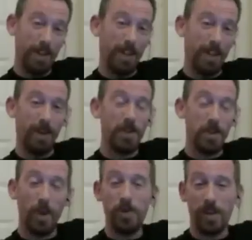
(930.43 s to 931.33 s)
I'm just
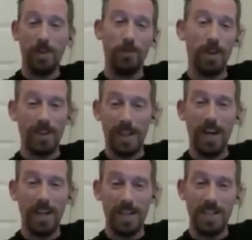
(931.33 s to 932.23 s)
wondering if we're in the
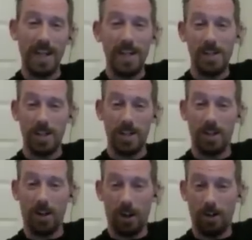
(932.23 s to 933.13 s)
early stages
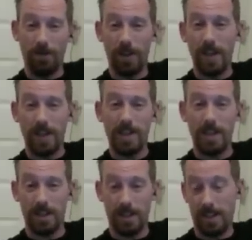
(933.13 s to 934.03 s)
of this
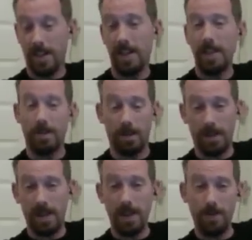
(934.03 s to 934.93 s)
in HEMA. I
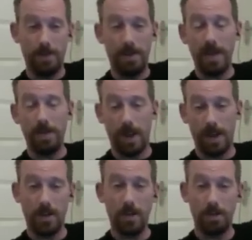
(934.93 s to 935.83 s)
mean, HEMA in many
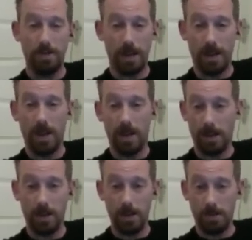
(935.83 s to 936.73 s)
ways could be
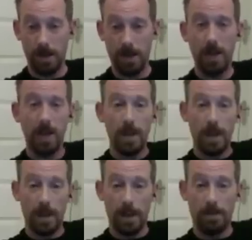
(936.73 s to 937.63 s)
argued to be
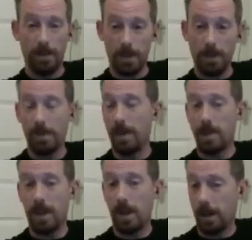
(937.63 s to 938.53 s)

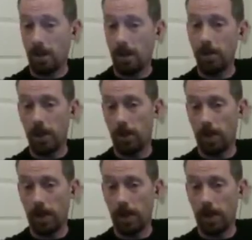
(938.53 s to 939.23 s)
experimental archaeology.